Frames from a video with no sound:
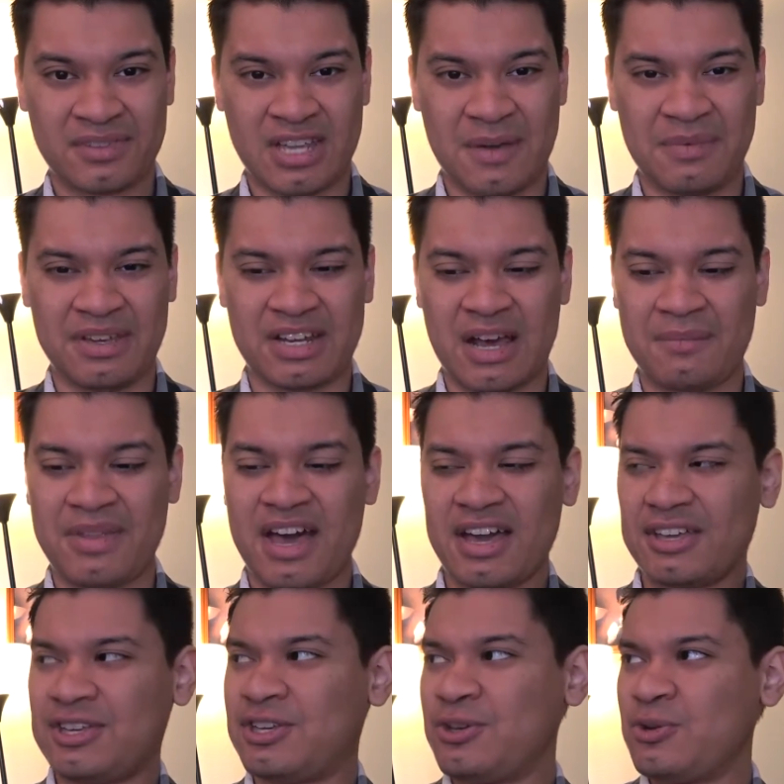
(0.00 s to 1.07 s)
I mean, I'm
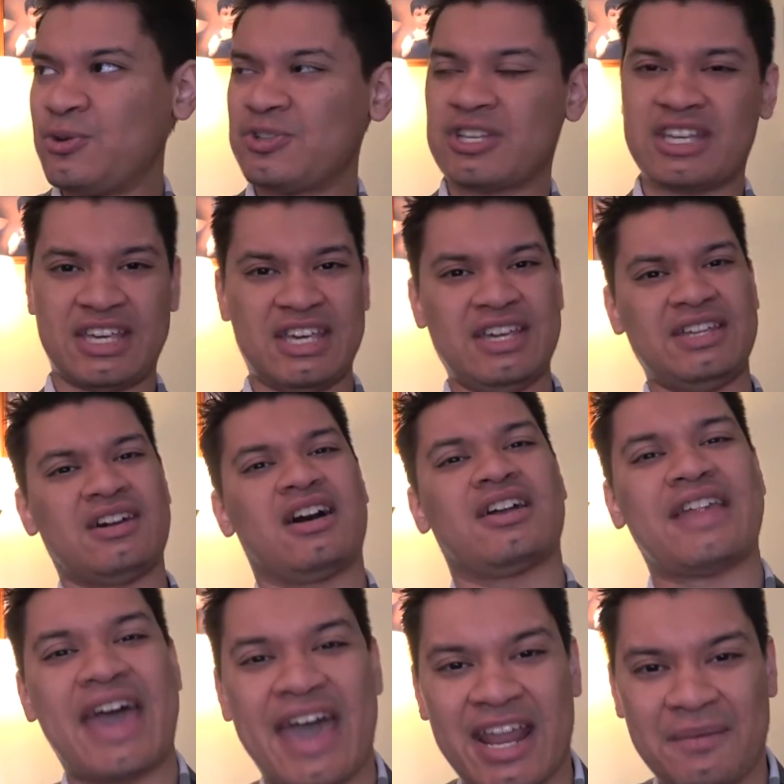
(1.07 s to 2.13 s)
not huge keen
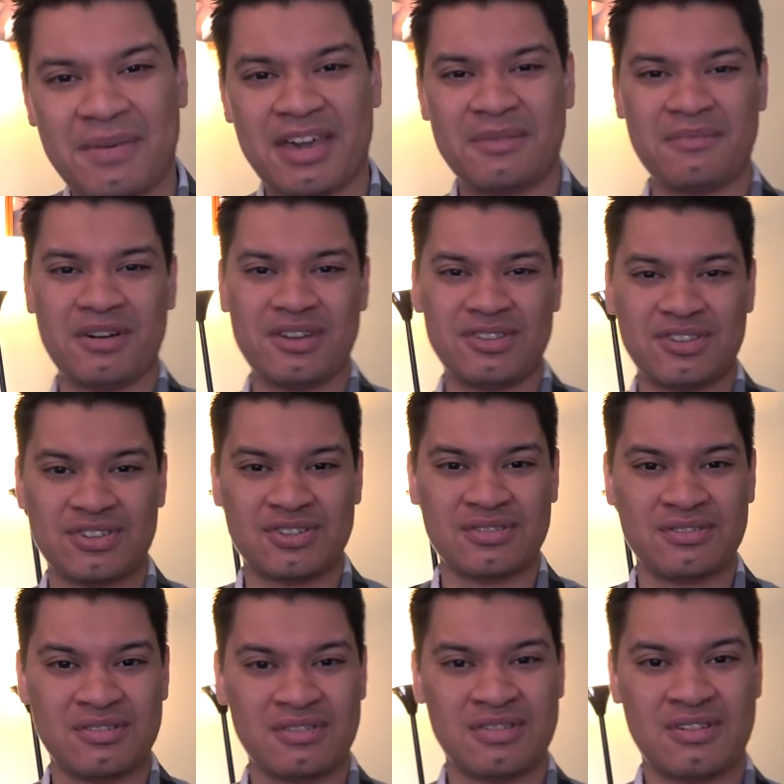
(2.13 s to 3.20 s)
on anime
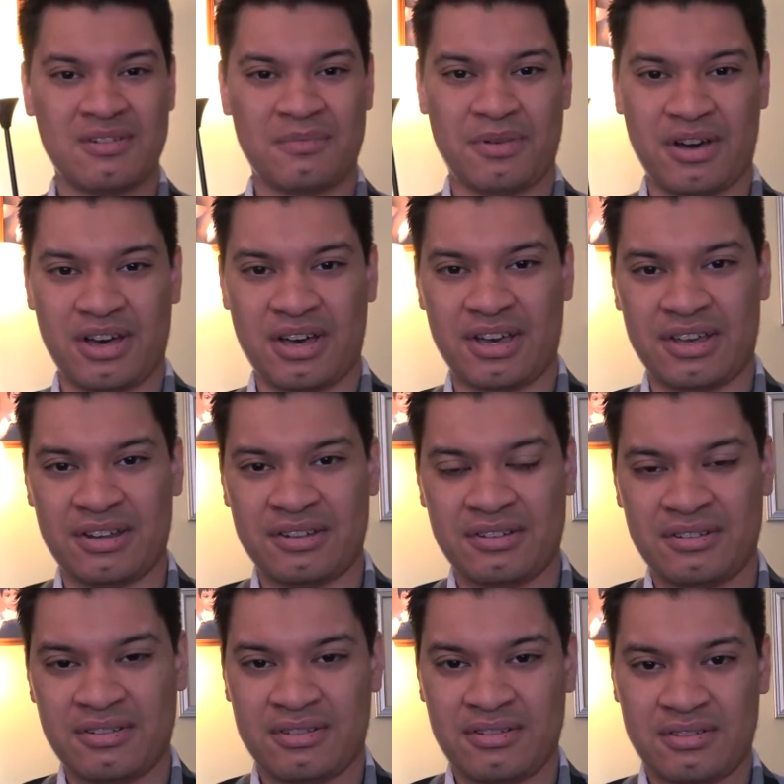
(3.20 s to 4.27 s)
much,
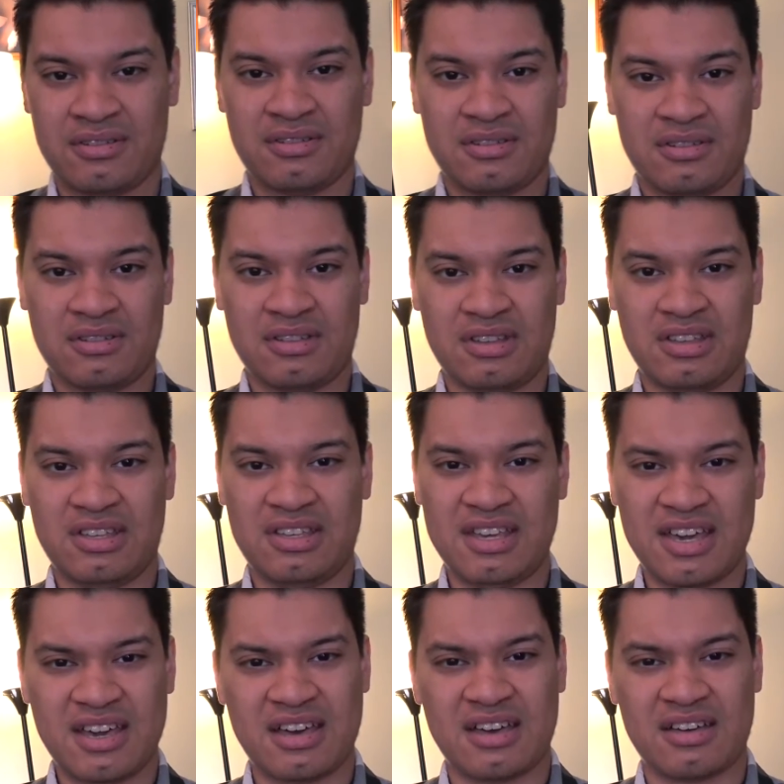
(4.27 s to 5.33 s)
but
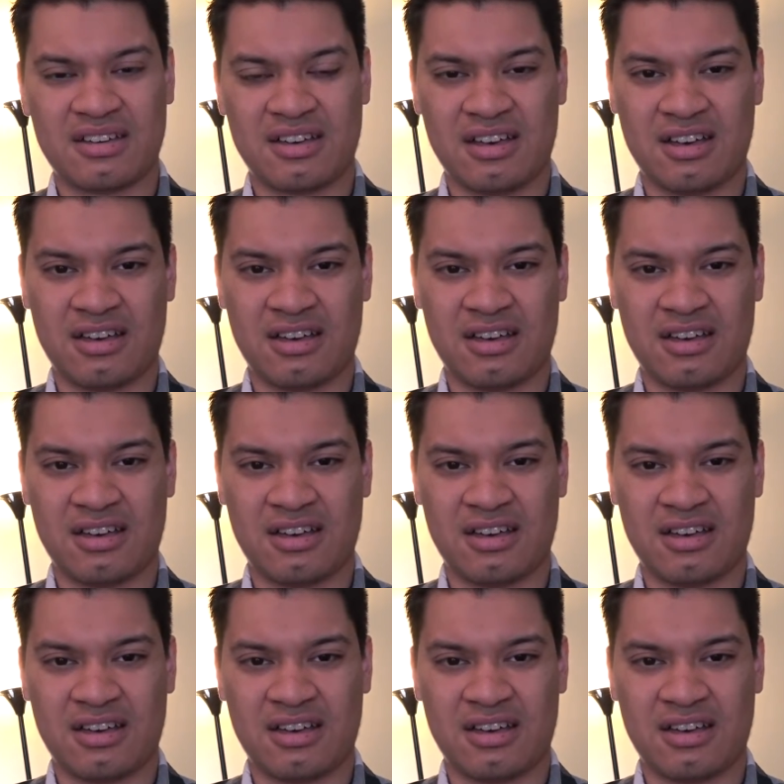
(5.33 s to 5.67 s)
yeah.